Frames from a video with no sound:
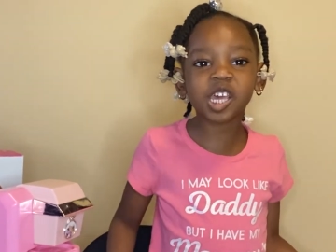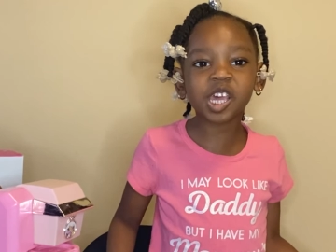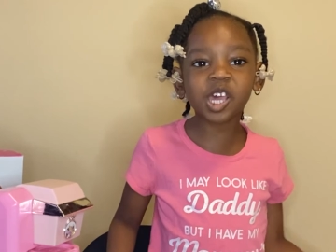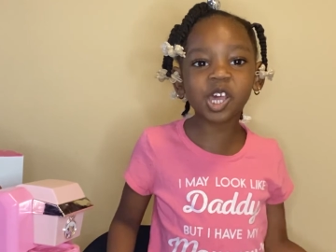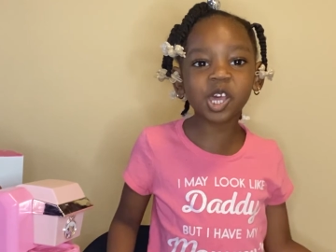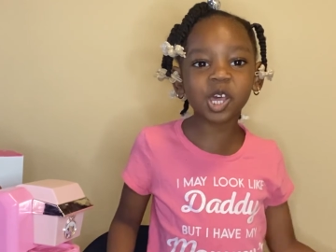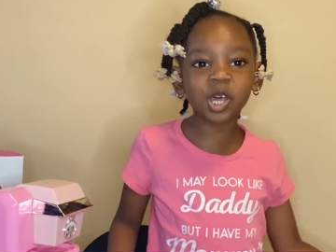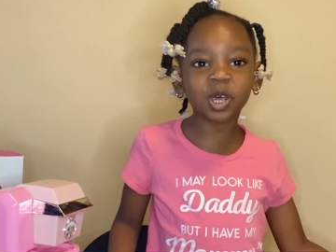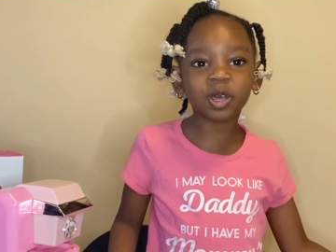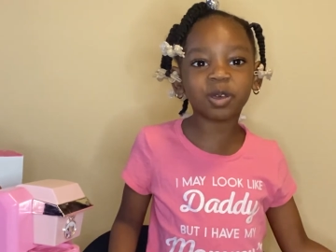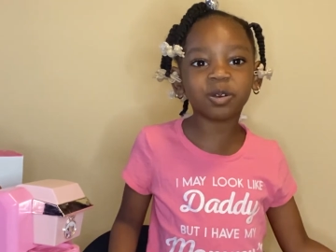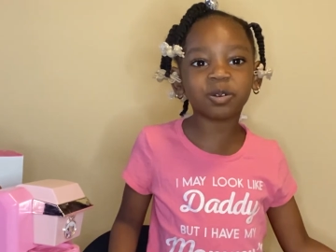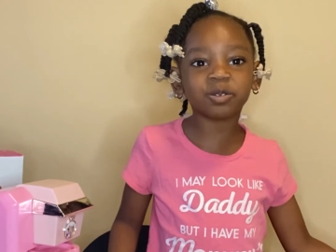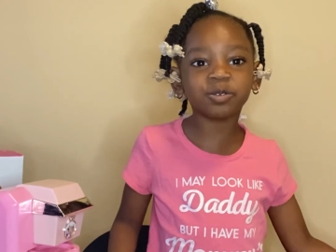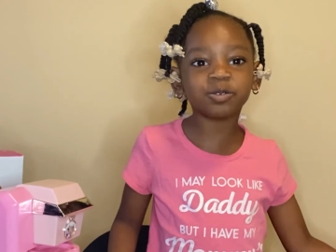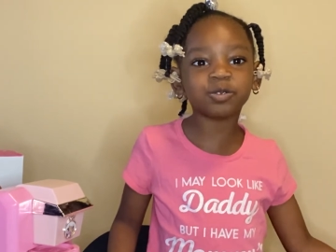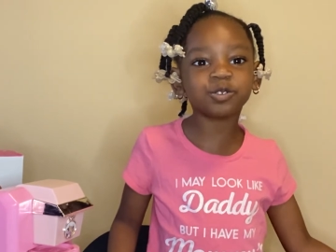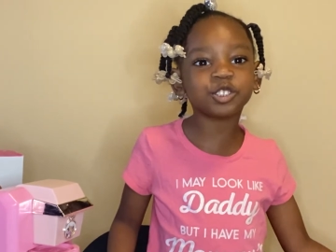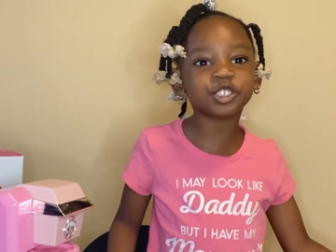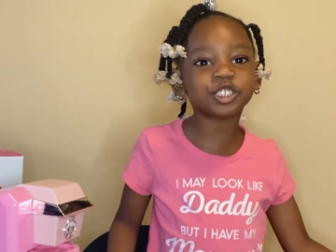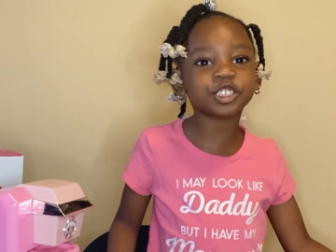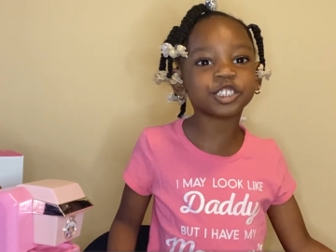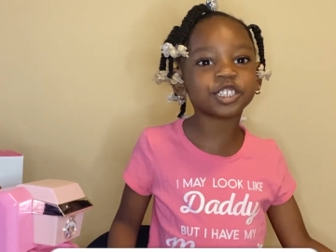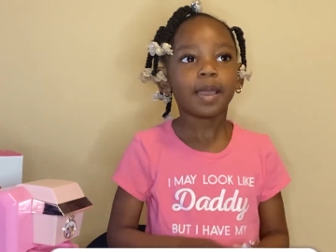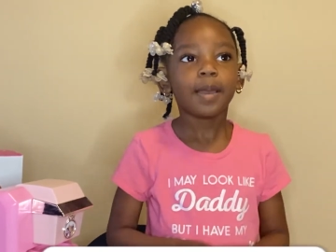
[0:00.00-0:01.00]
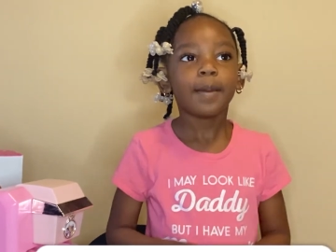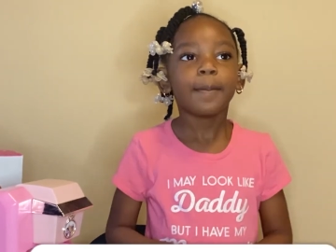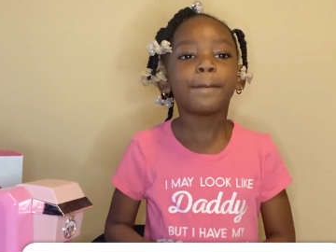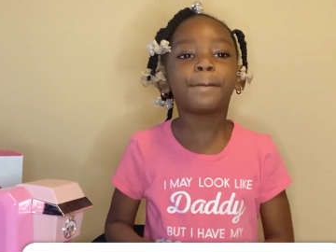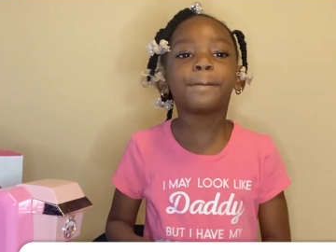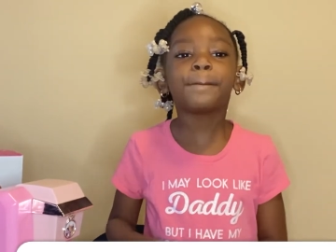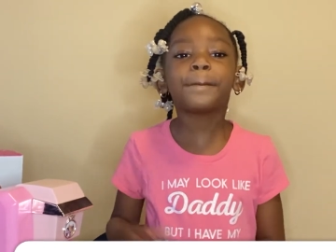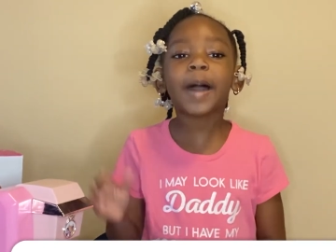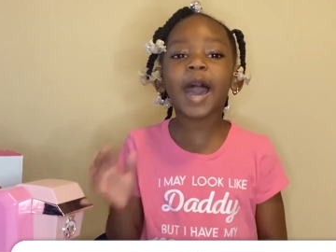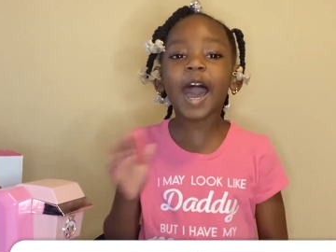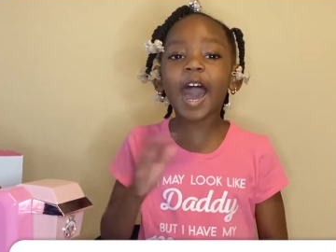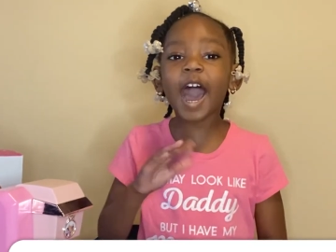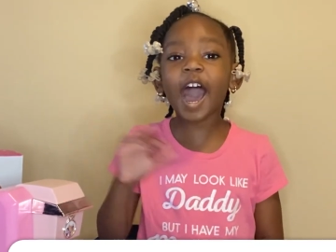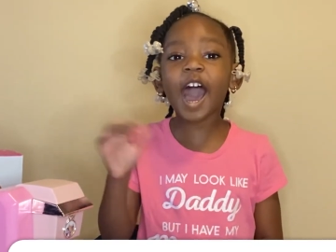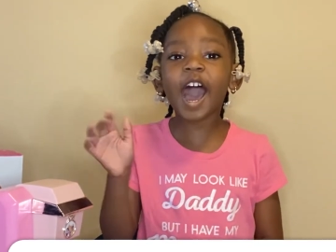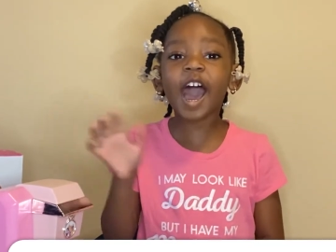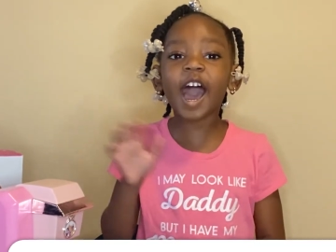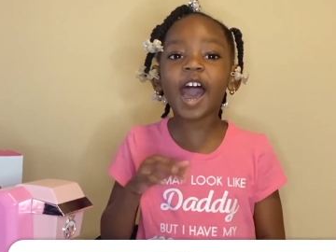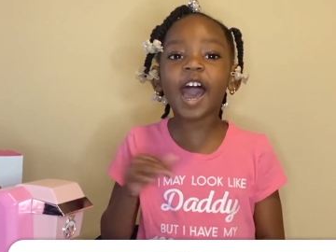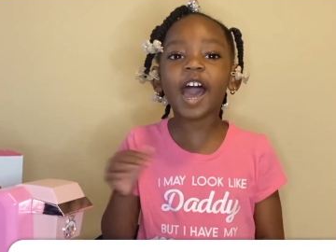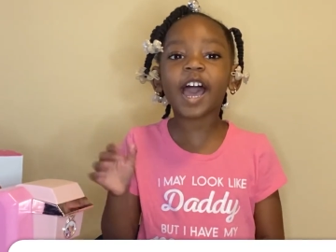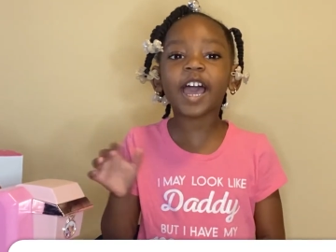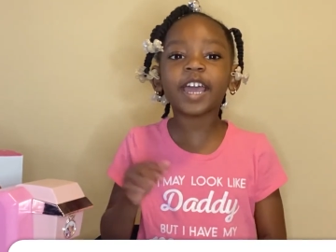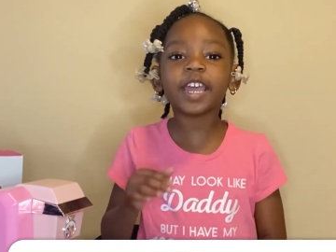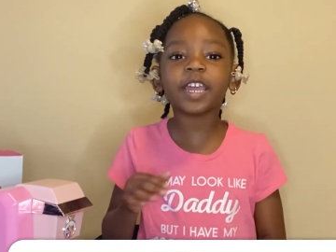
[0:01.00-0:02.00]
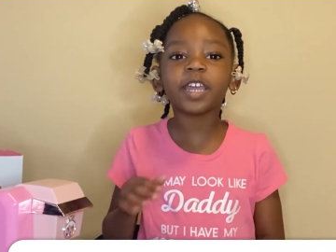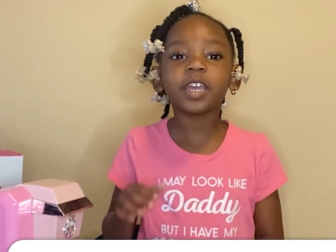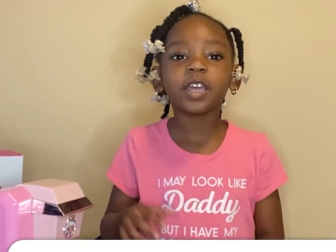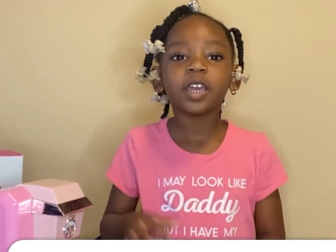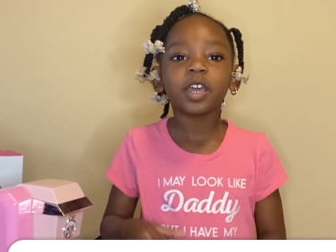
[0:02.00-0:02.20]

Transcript: huge. Bye.